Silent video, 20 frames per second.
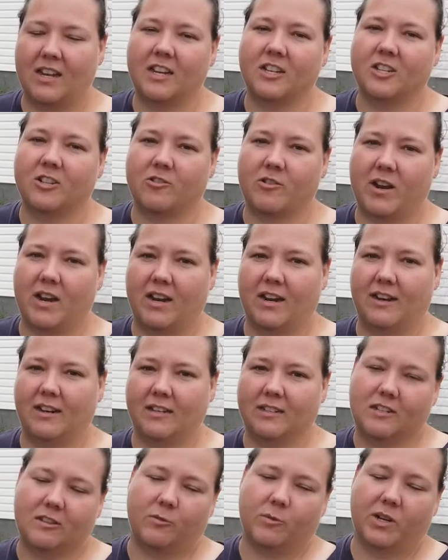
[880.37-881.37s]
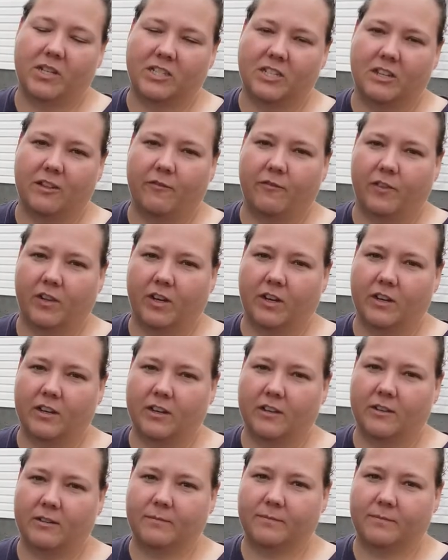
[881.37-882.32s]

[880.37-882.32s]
integrated into the rest of the flock.